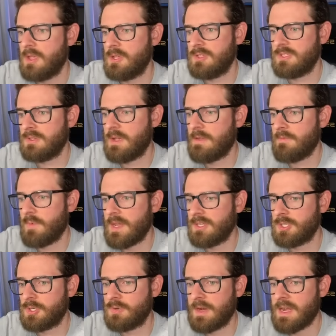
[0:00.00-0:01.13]
You still have ways
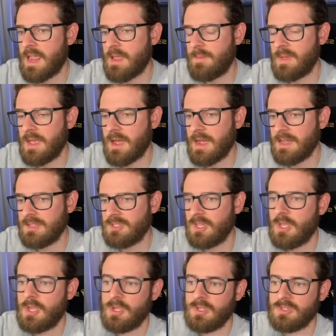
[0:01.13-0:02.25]
to create APIs.
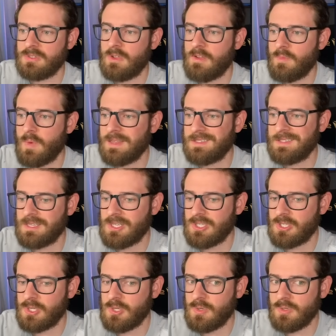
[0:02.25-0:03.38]
You still have ways to
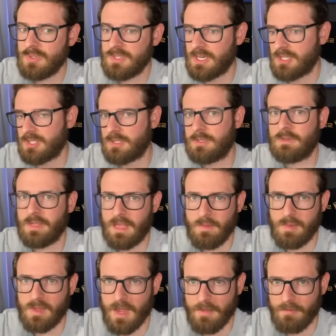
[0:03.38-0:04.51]
just use an external
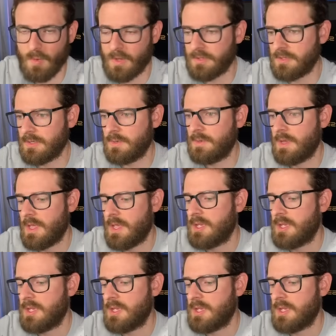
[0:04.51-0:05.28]
API if you want to.